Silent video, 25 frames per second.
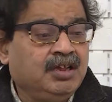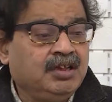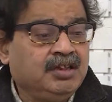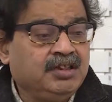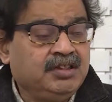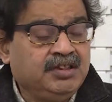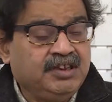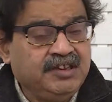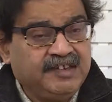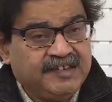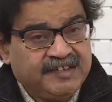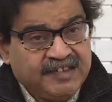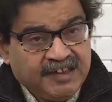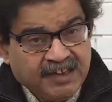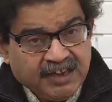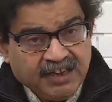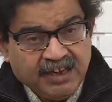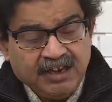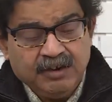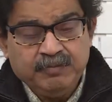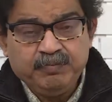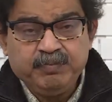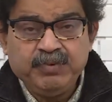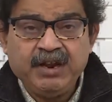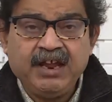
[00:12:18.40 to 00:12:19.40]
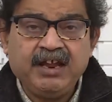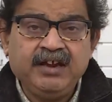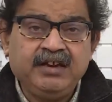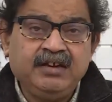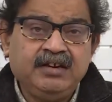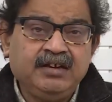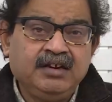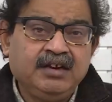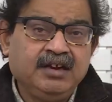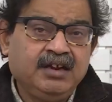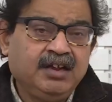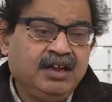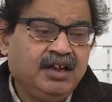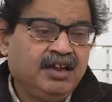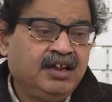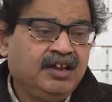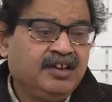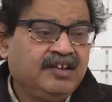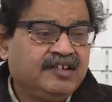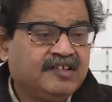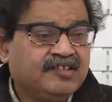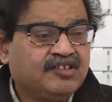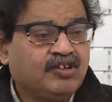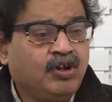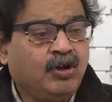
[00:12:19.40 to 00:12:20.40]
The second plan
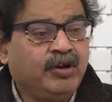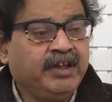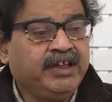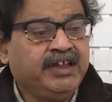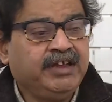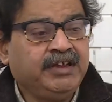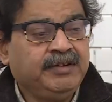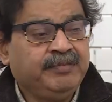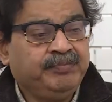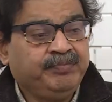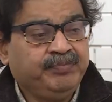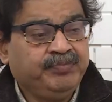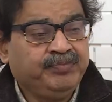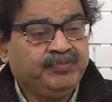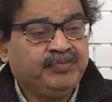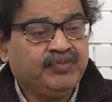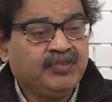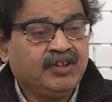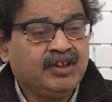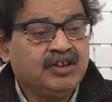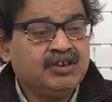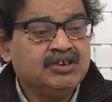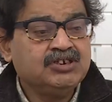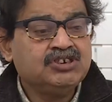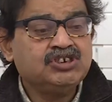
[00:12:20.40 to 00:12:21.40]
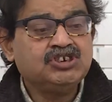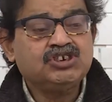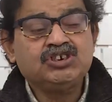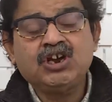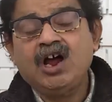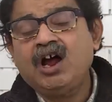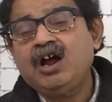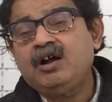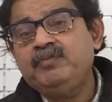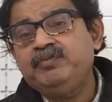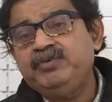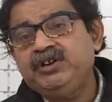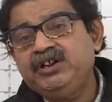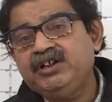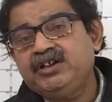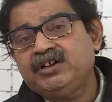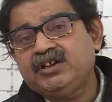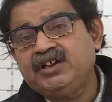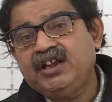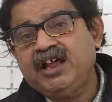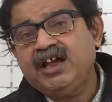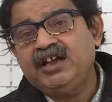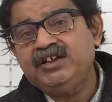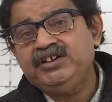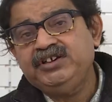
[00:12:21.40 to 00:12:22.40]
saw a sharp
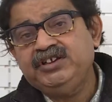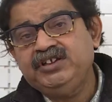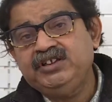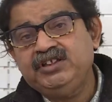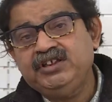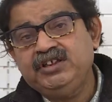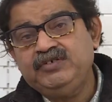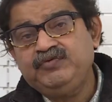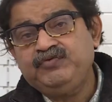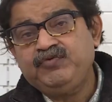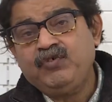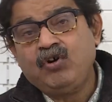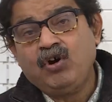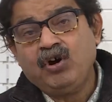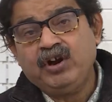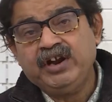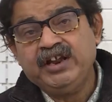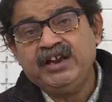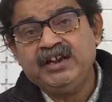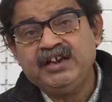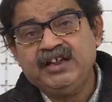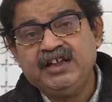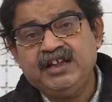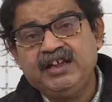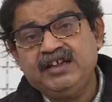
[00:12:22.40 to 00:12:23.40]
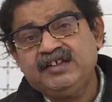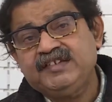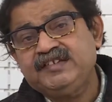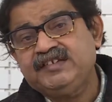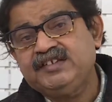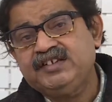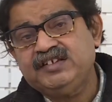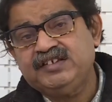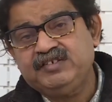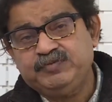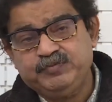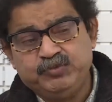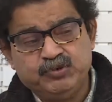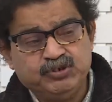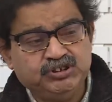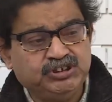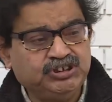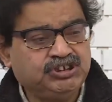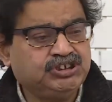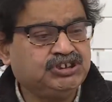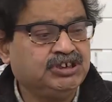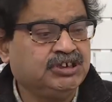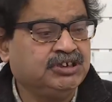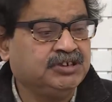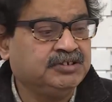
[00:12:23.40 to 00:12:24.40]
decline in the foreign exchange
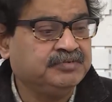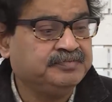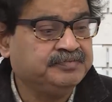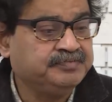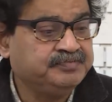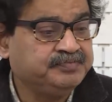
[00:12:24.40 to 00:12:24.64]
position.